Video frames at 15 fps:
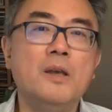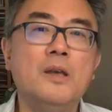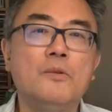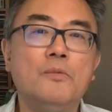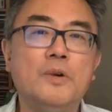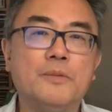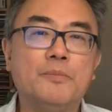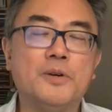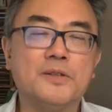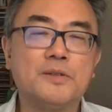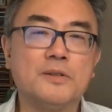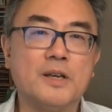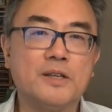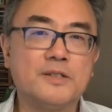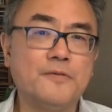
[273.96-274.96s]
where the
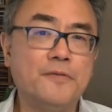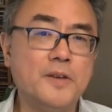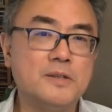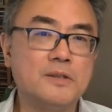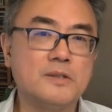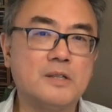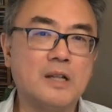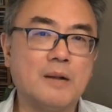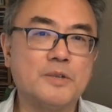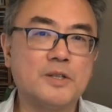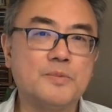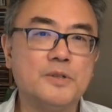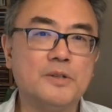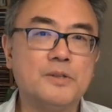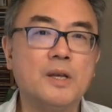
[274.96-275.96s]
person has a fixed
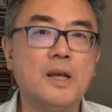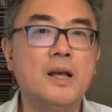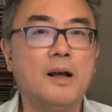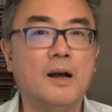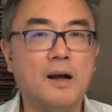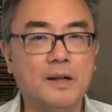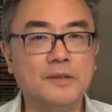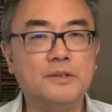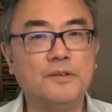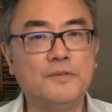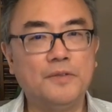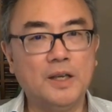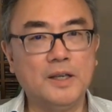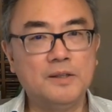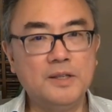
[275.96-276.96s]
establishment? Under the
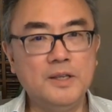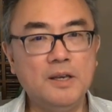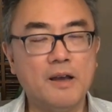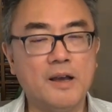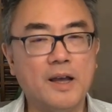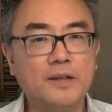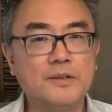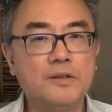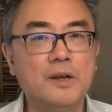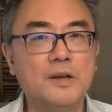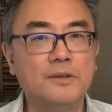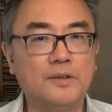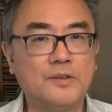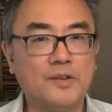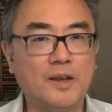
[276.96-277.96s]
VAT Act,
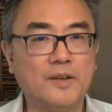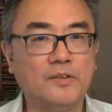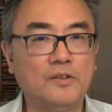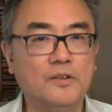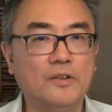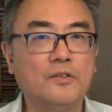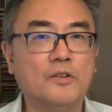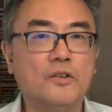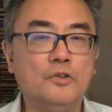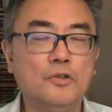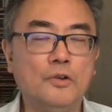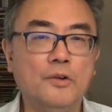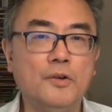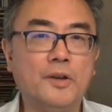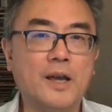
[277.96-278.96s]
the test is you
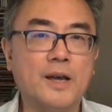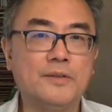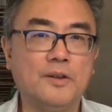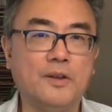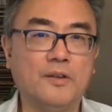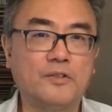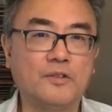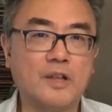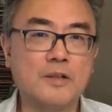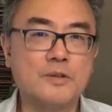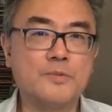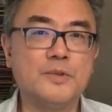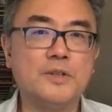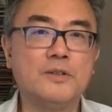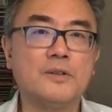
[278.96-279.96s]
look at the
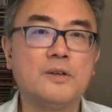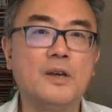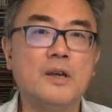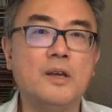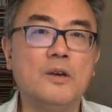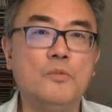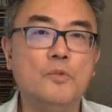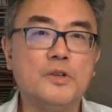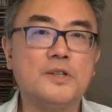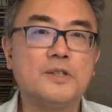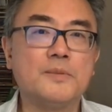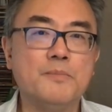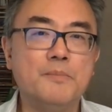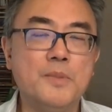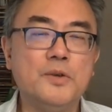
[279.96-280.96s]
establishment which
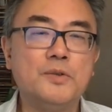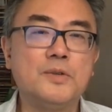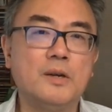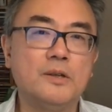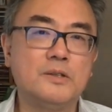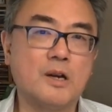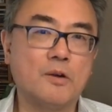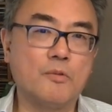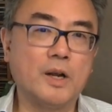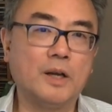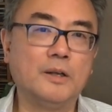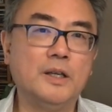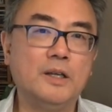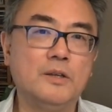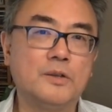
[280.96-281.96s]
is most
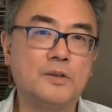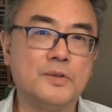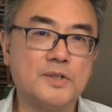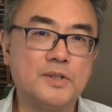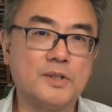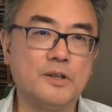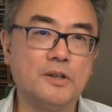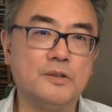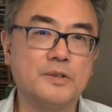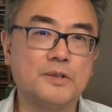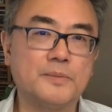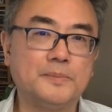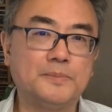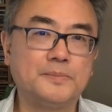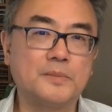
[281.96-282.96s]
directly concerned
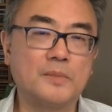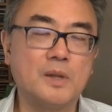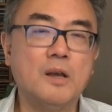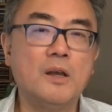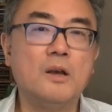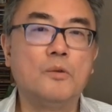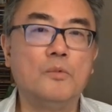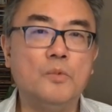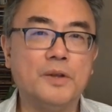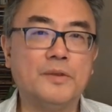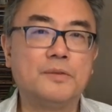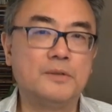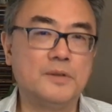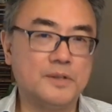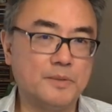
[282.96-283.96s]

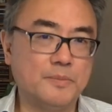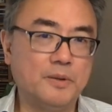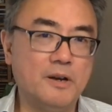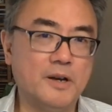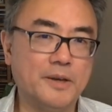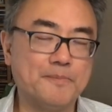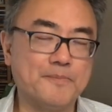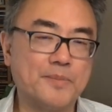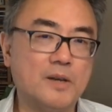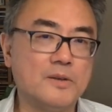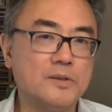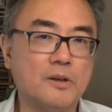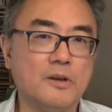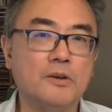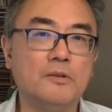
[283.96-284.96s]
with the supply.
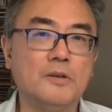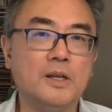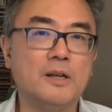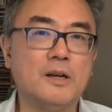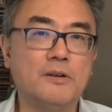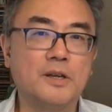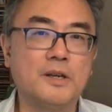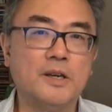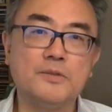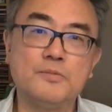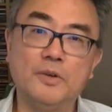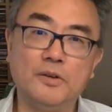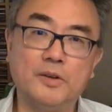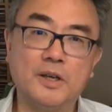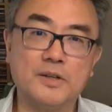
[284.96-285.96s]
So in our case, we're
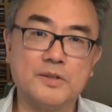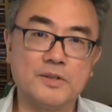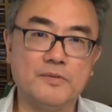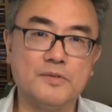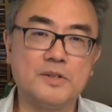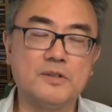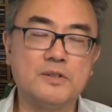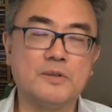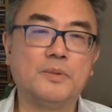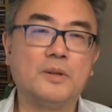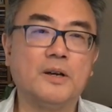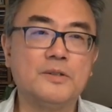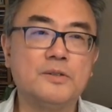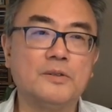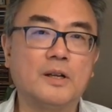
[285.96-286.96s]
looking at services
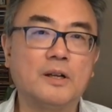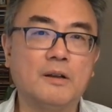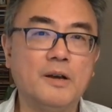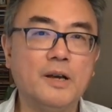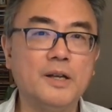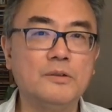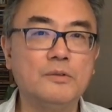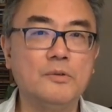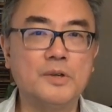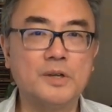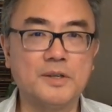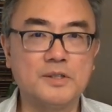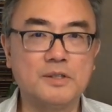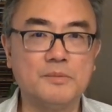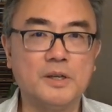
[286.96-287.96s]
supplied to the client or
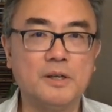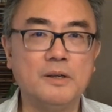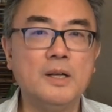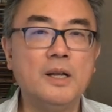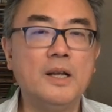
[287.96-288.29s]
customer,